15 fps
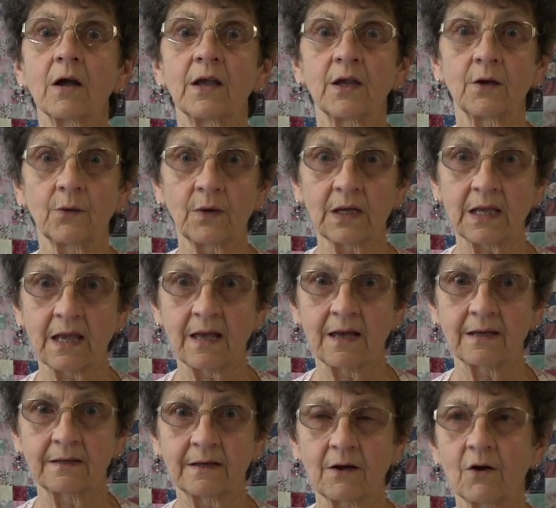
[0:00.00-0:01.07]
here
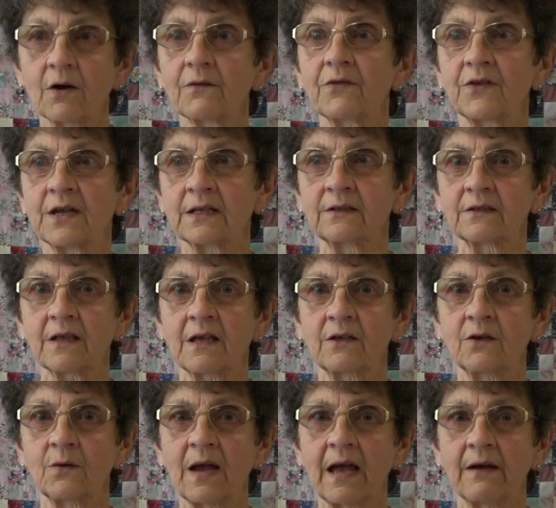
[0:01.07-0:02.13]
again, are things that
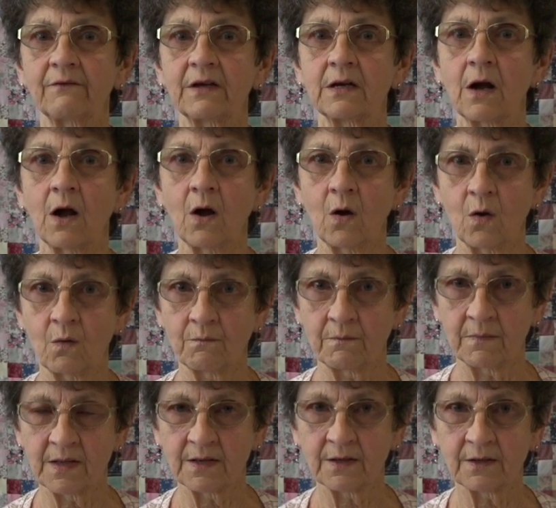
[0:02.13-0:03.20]
you have at home
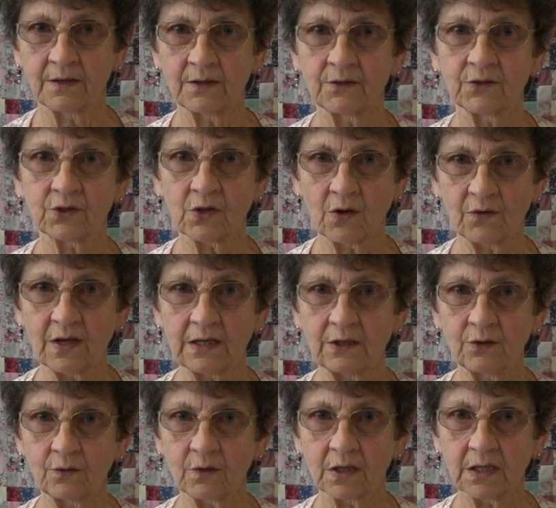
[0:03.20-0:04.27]
so that
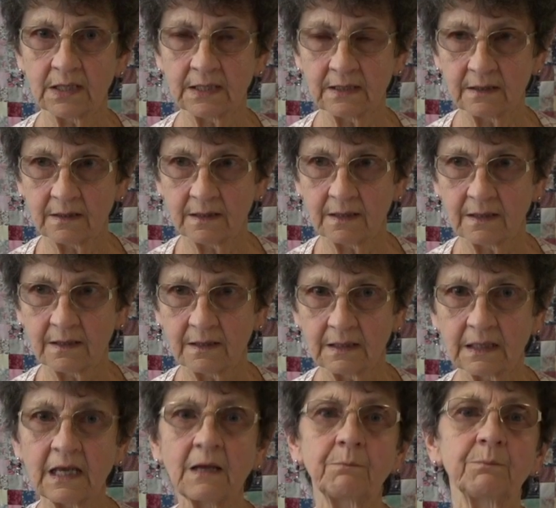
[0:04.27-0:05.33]
you can
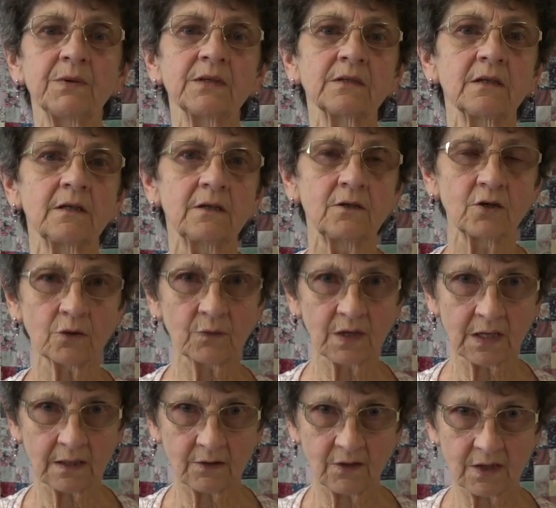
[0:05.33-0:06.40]
keep busy
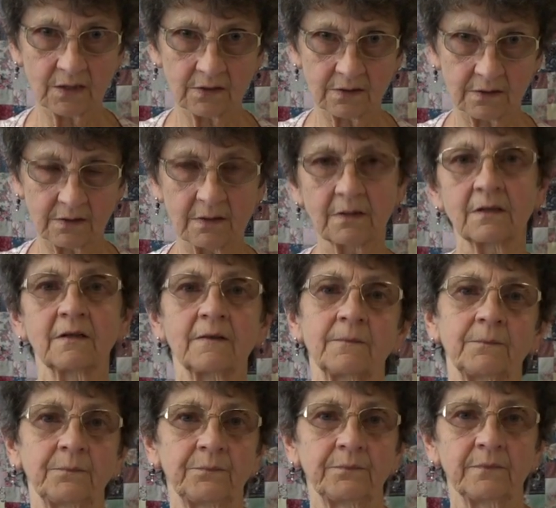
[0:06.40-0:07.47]
during this
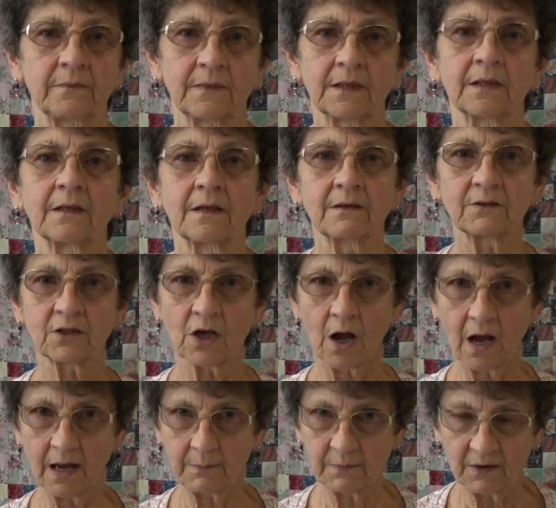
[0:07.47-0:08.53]

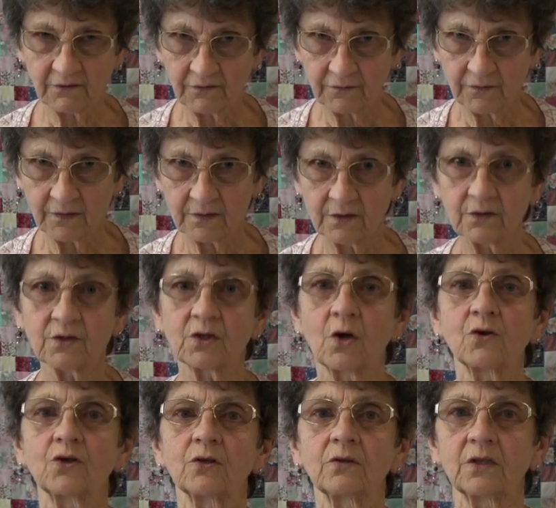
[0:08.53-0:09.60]
time of social